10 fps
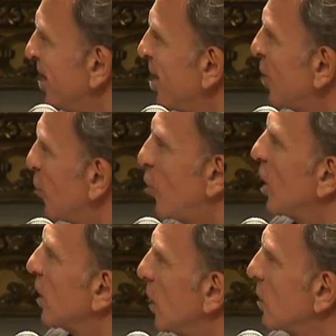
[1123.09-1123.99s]
and
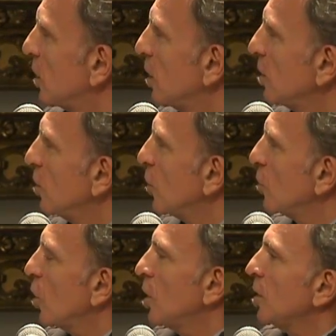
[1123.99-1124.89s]
feel guilty,
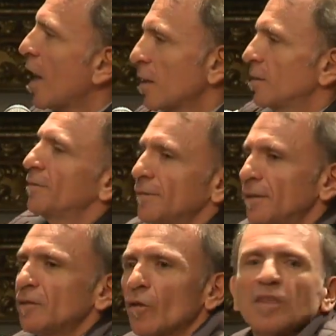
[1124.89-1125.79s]
and
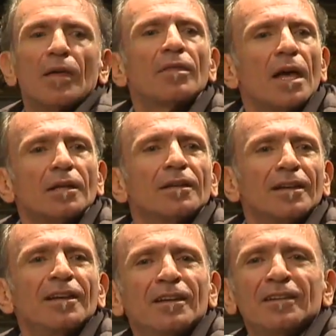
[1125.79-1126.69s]

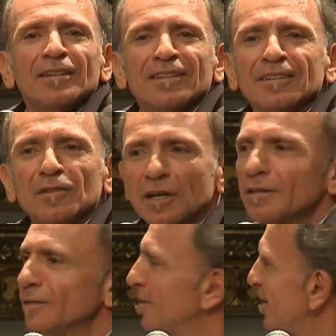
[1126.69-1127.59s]

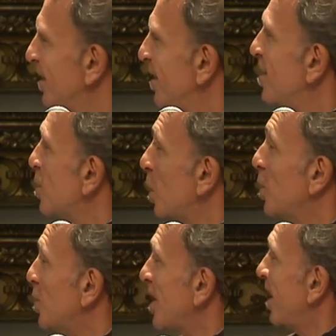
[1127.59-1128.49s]
right? This is
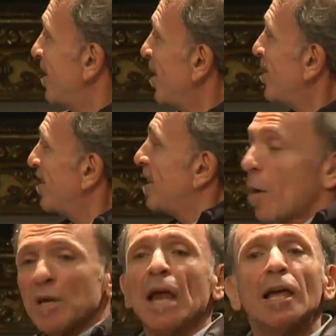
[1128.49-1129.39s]
what you said. No?
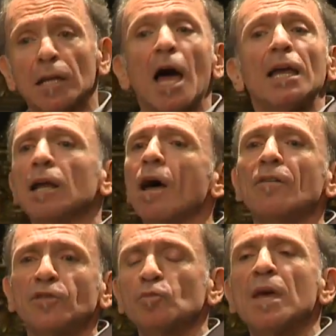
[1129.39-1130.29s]
I mean, I
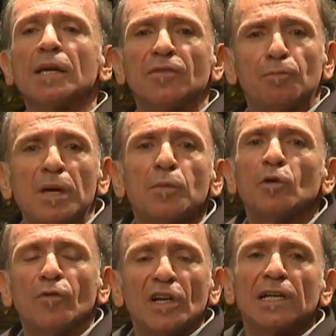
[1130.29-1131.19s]
love to make
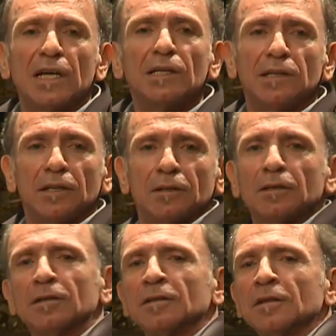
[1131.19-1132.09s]
people feel guilty
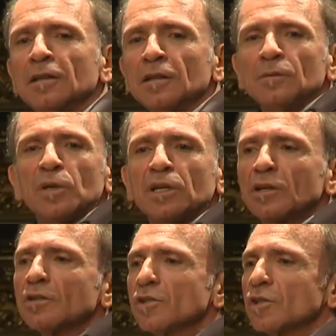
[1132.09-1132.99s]

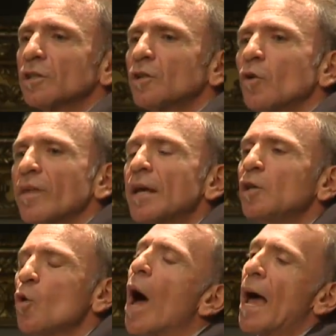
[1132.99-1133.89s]
because
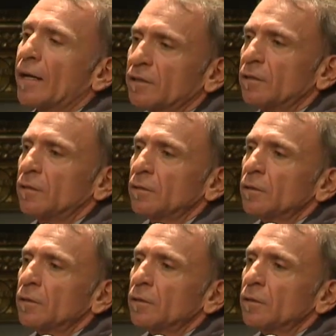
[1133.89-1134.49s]
then you act,